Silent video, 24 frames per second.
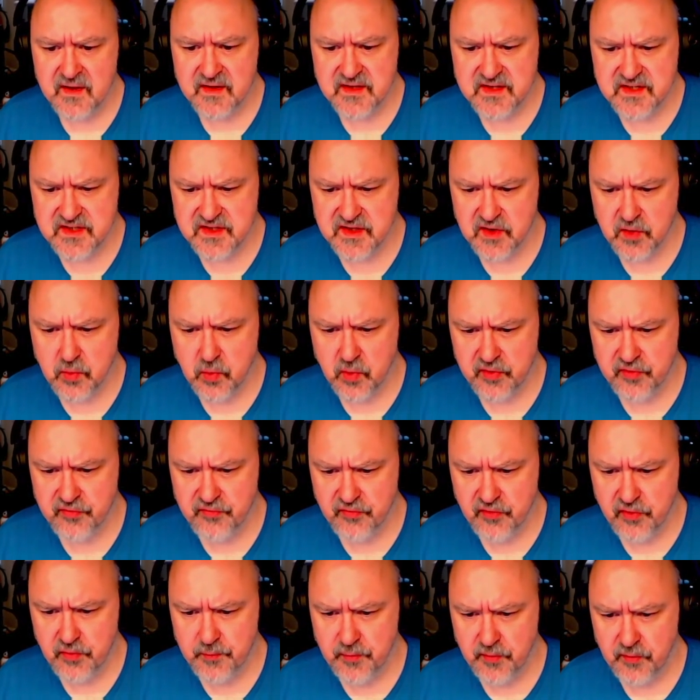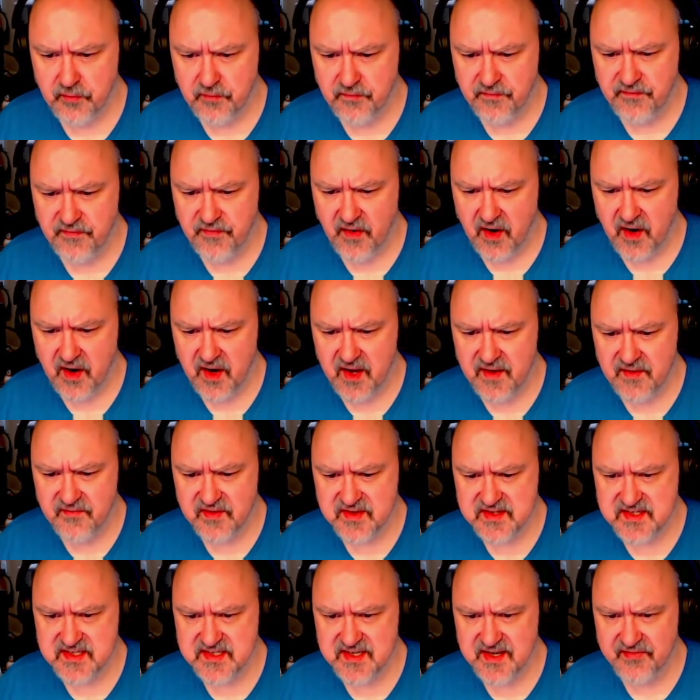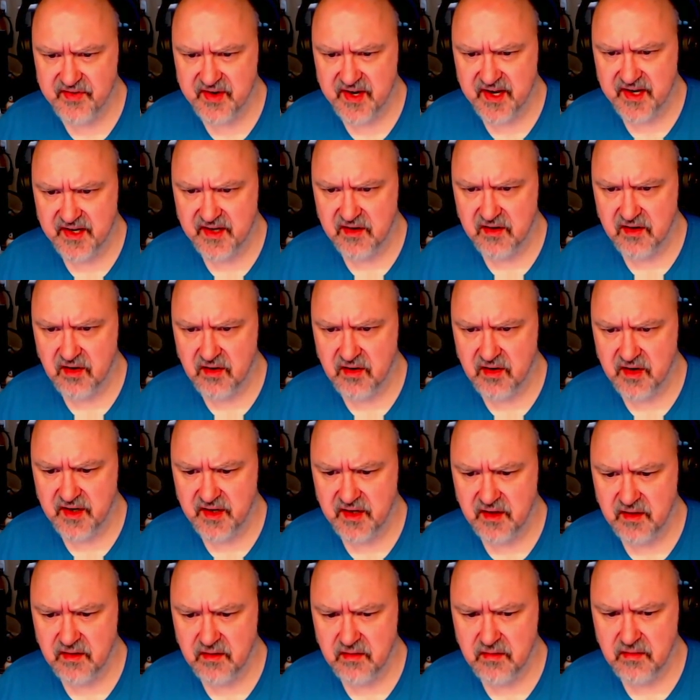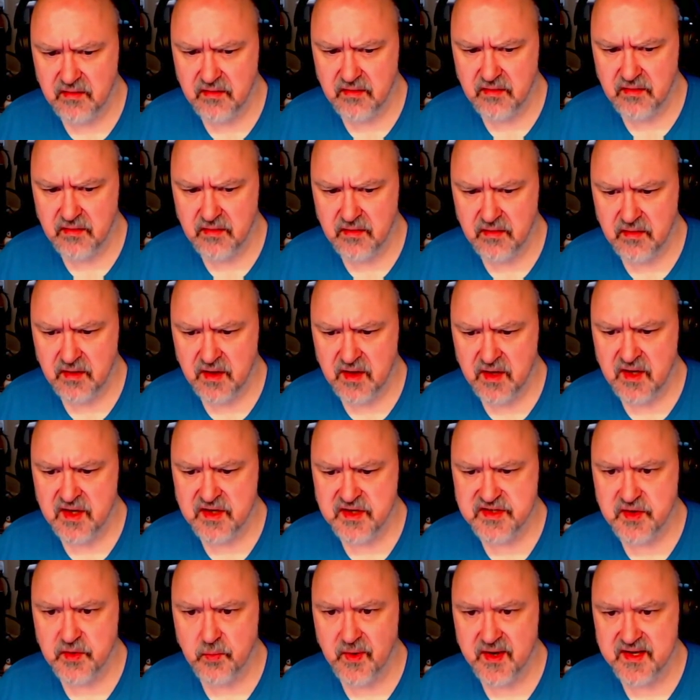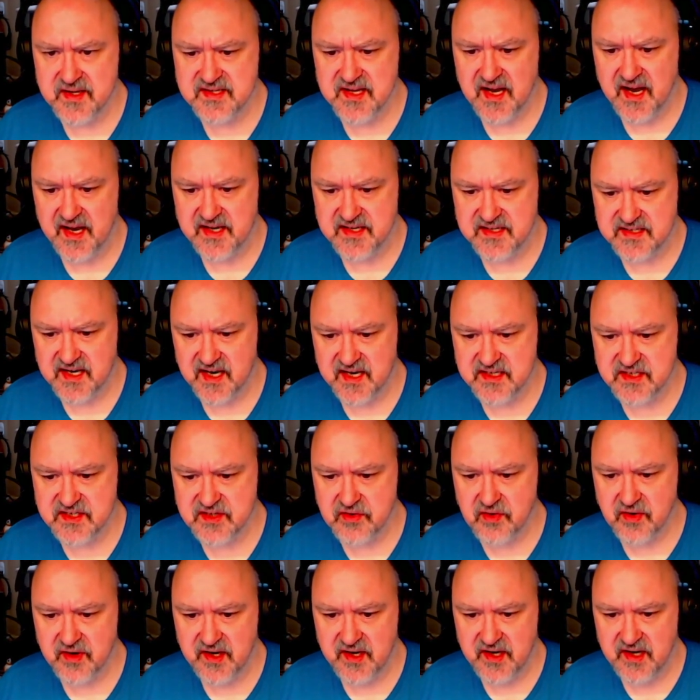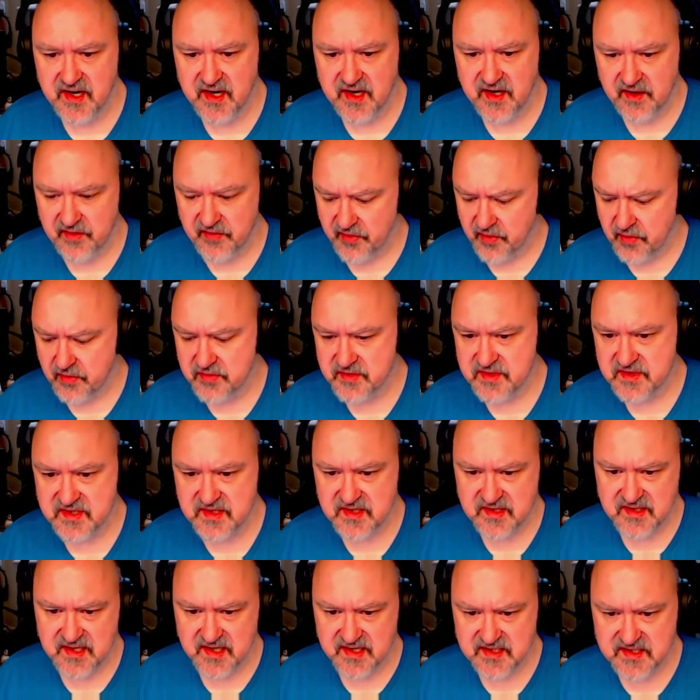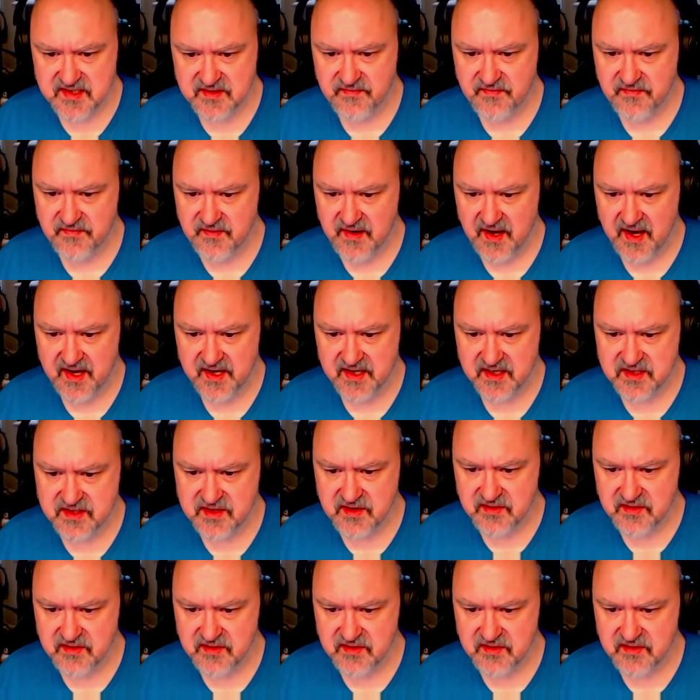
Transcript: This is a quadruple. Five, seven, eight, nine. So where's 8? Eight's not in any of those. That's 8.